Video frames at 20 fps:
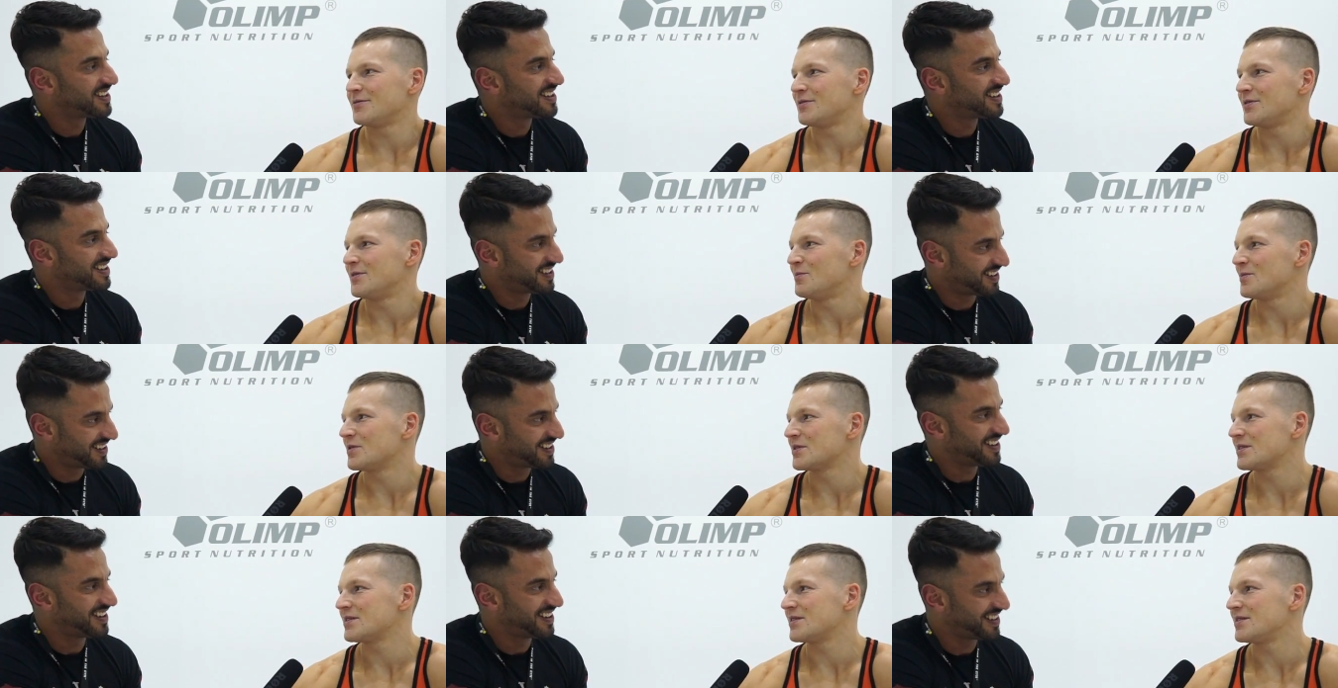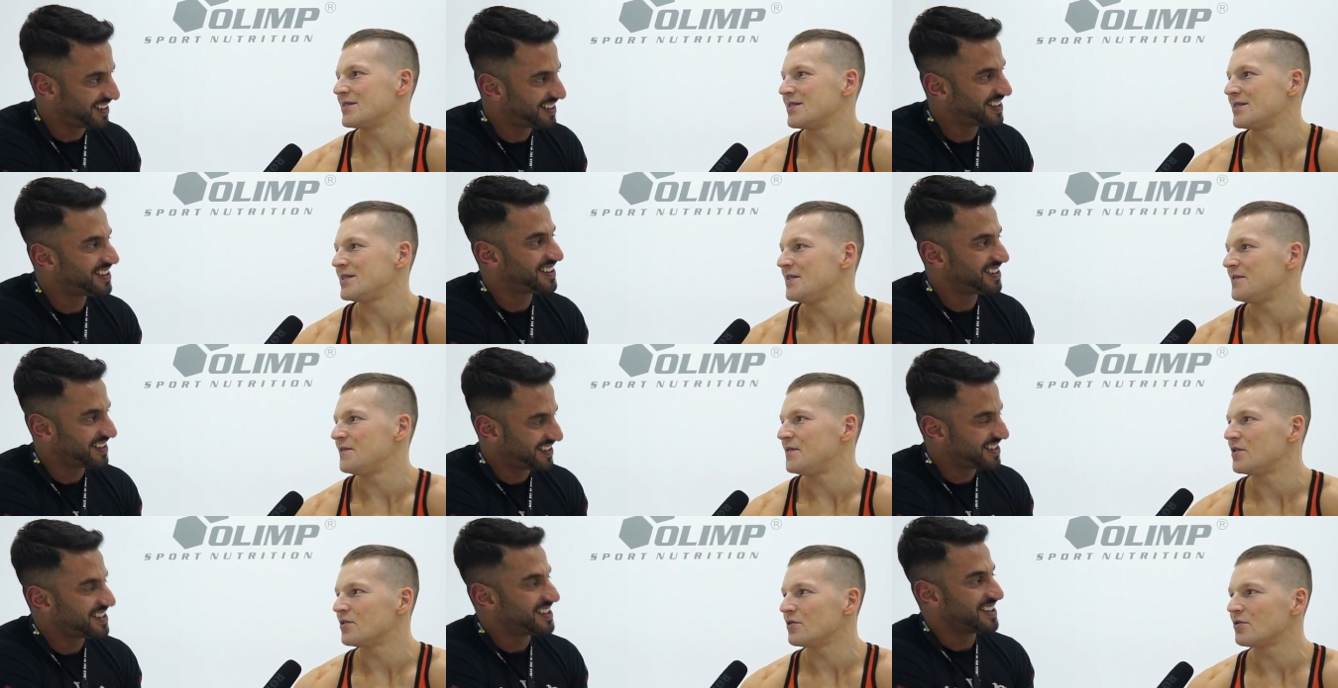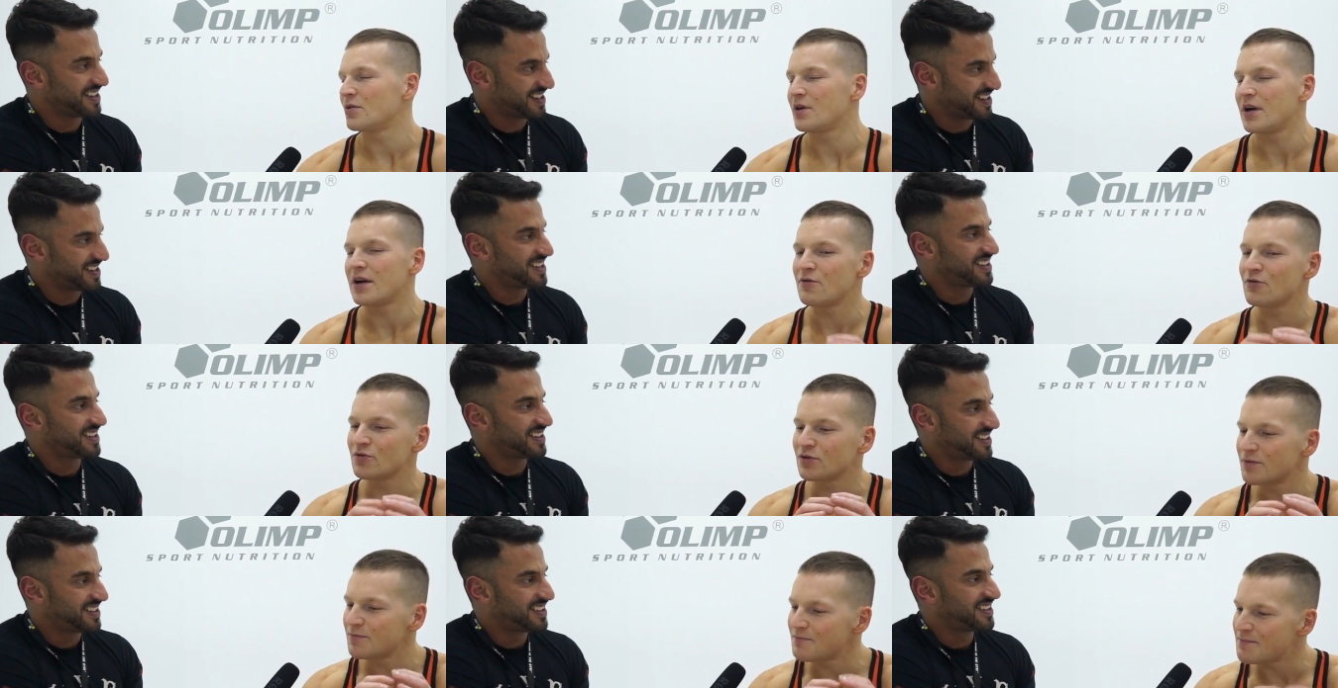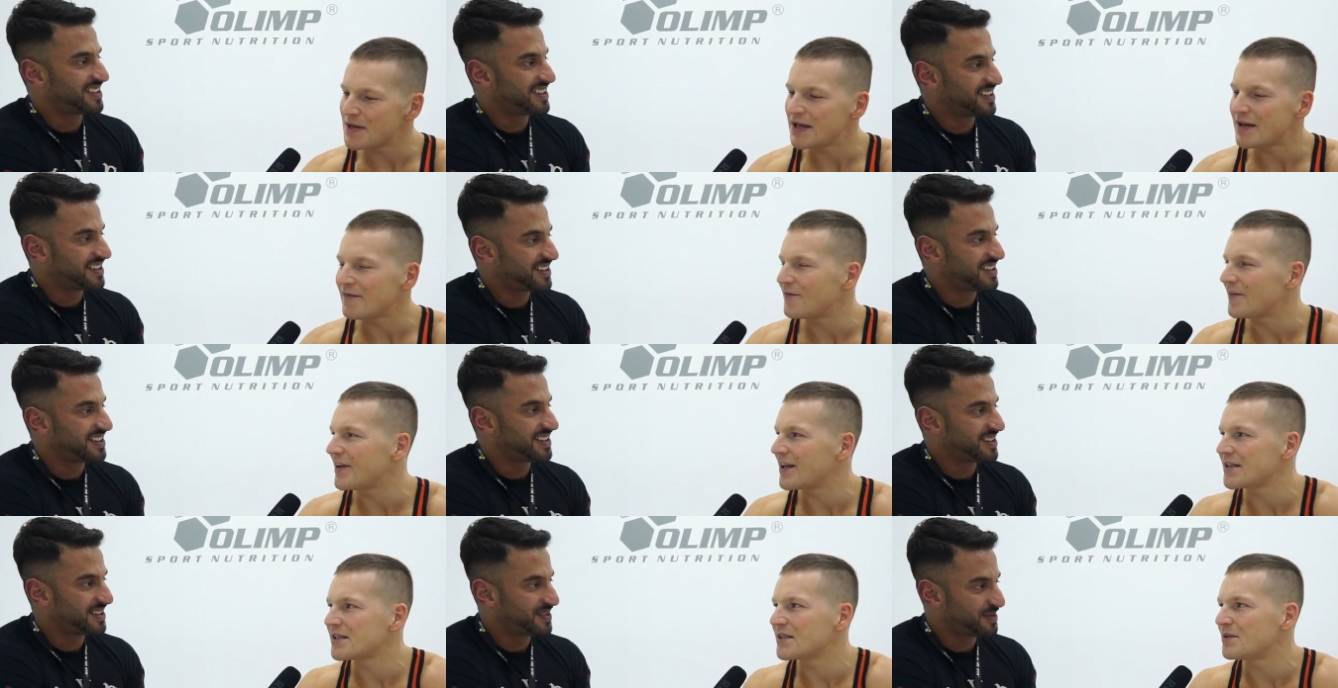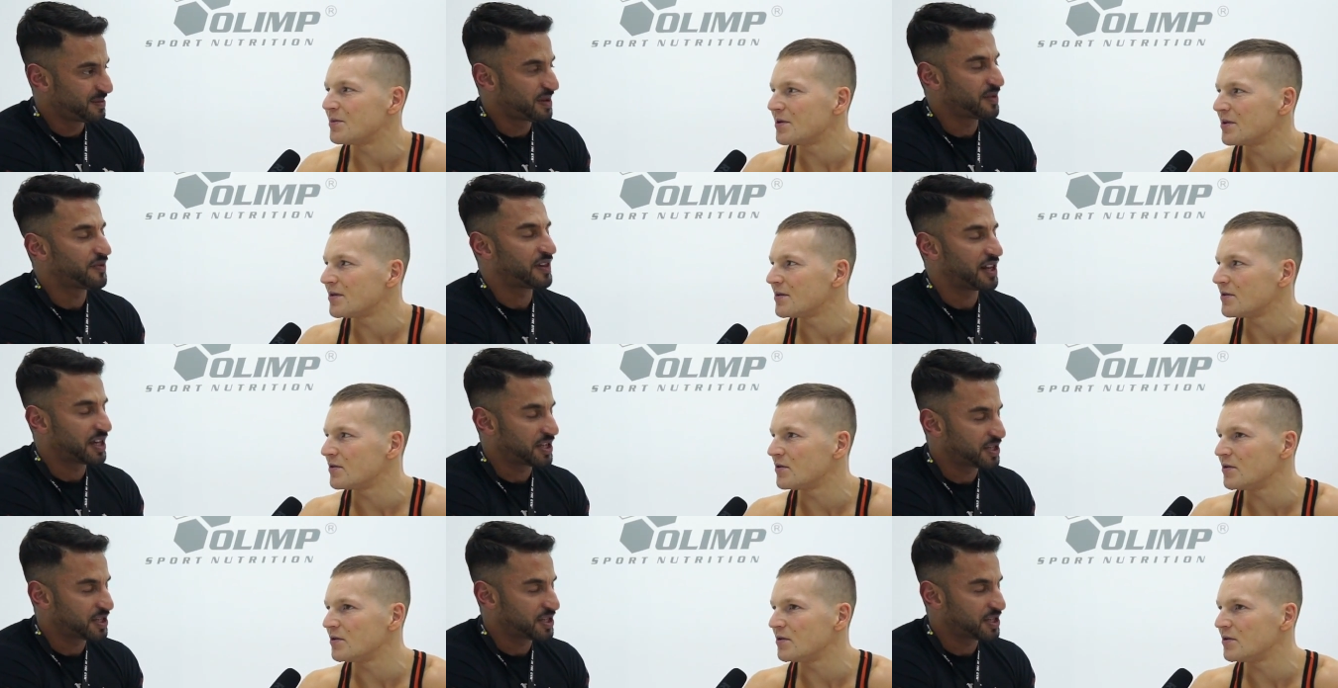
Speaker 1: the most stiff you know i want to be flexible